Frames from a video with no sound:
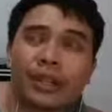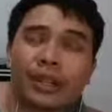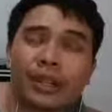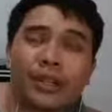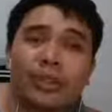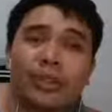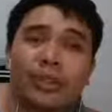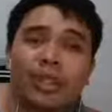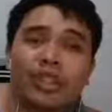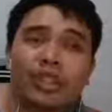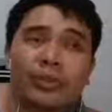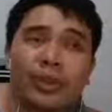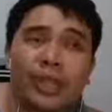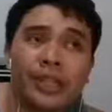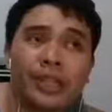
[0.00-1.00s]
Can you teach
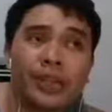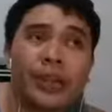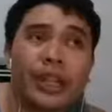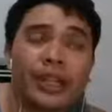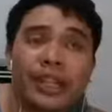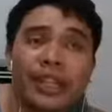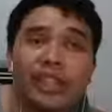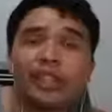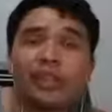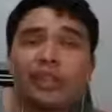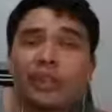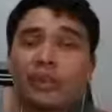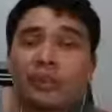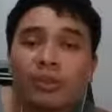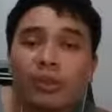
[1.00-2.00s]
me? So I teach
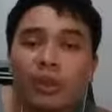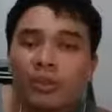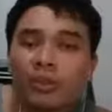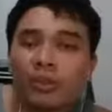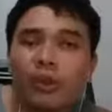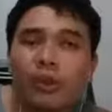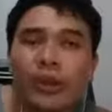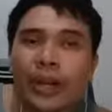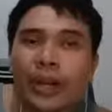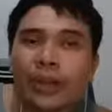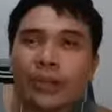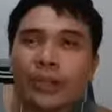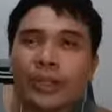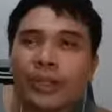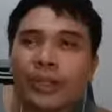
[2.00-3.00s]
them for a few
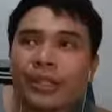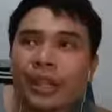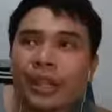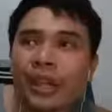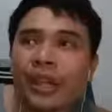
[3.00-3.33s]
hours.